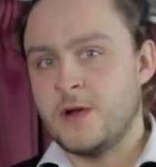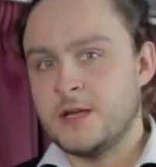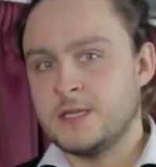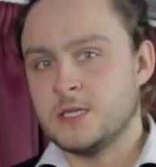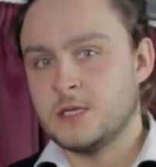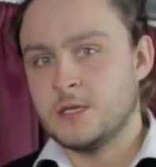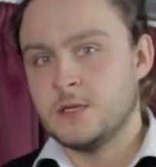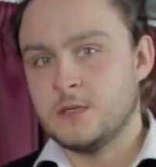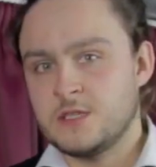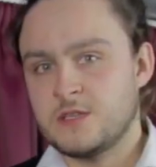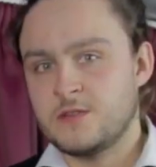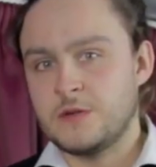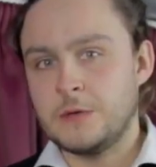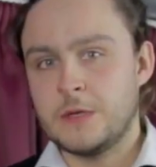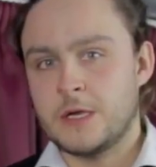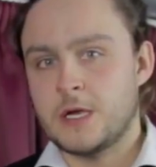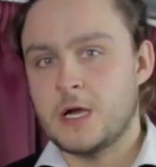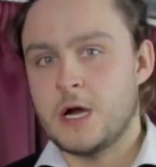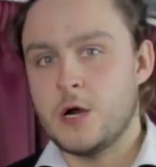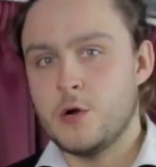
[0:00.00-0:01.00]
resonance
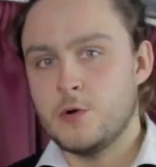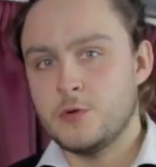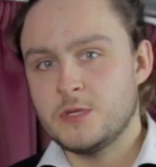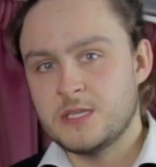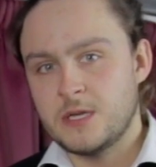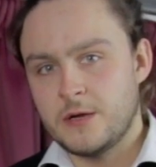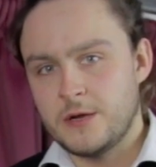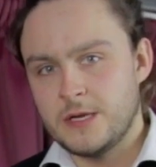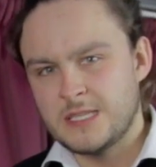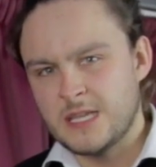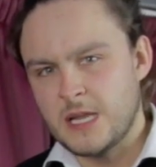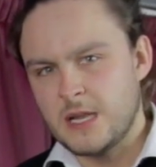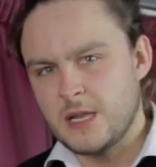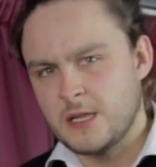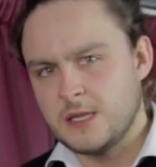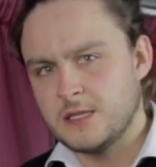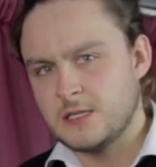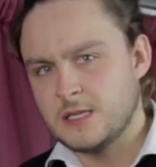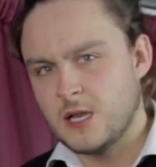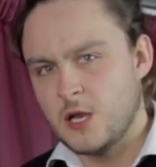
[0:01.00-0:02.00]
from the cone, so
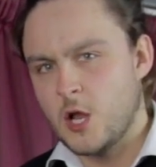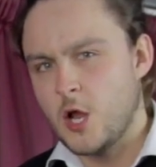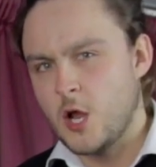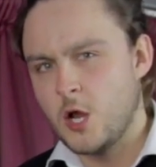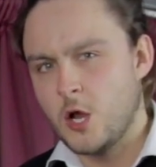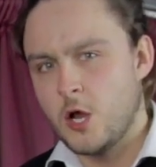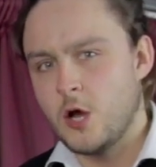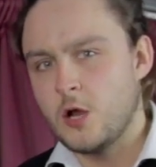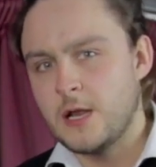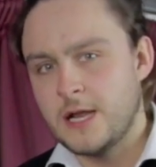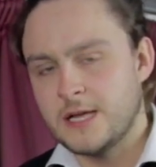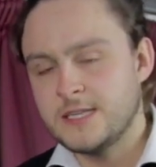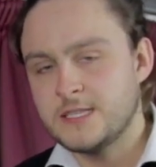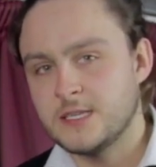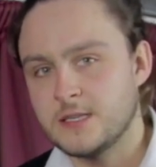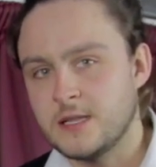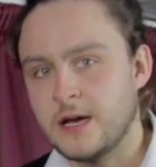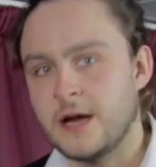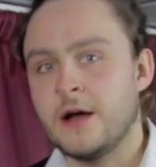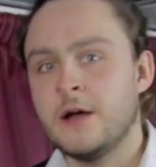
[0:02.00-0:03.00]
there's a lot
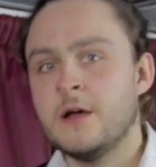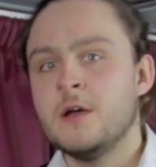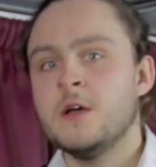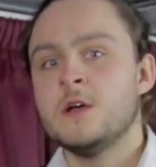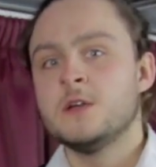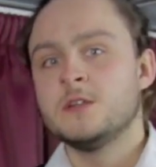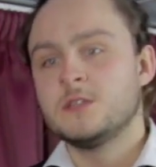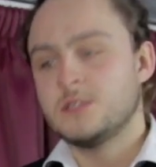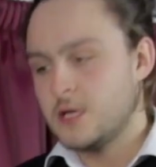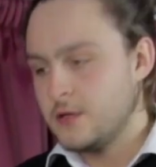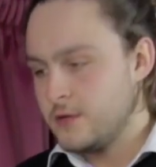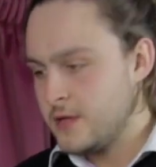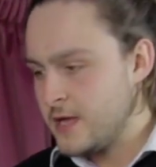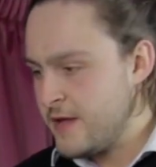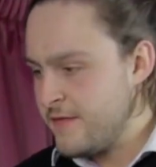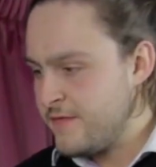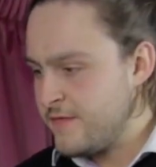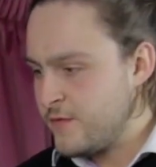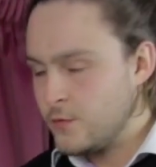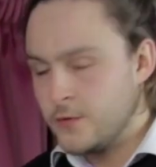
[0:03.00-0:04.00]
less of that, so
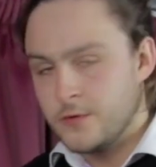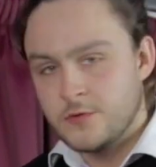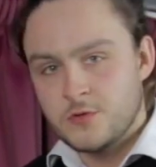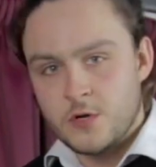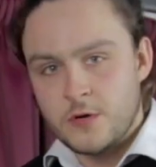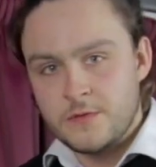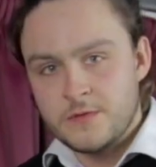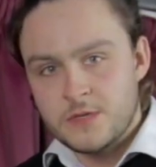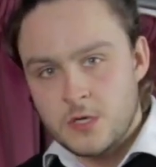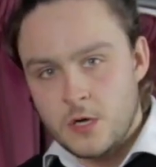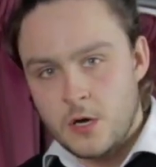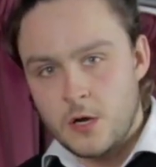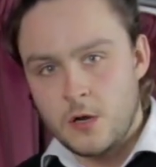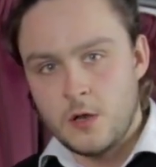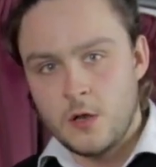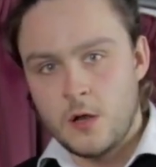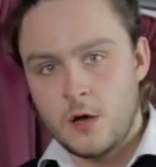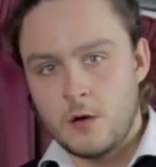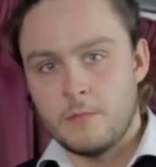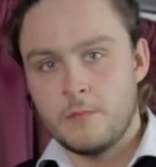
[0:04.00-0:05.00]
therefore the driver's got
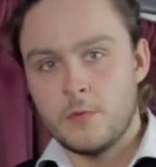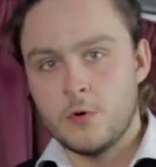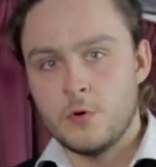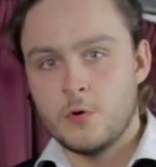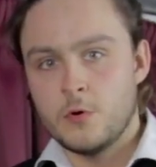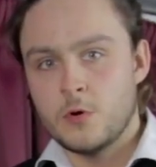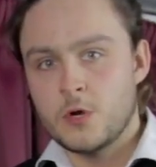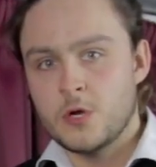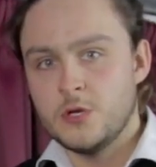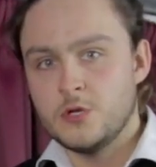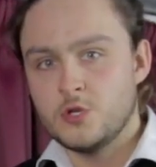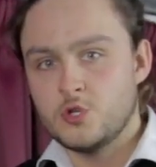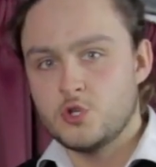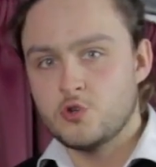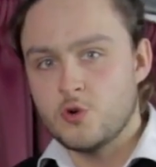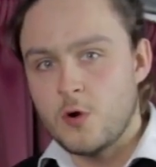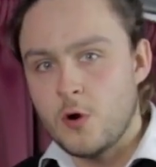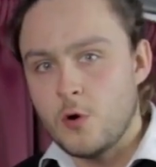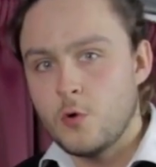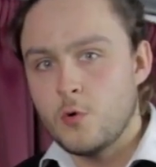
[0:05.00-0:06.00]
a lot more
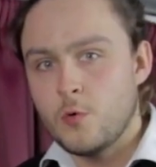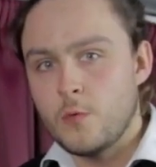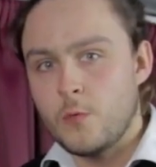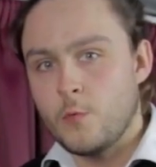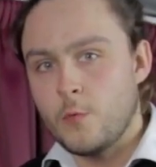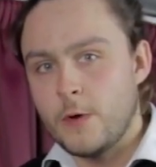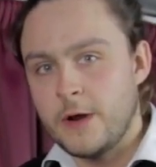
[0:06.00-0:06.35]
control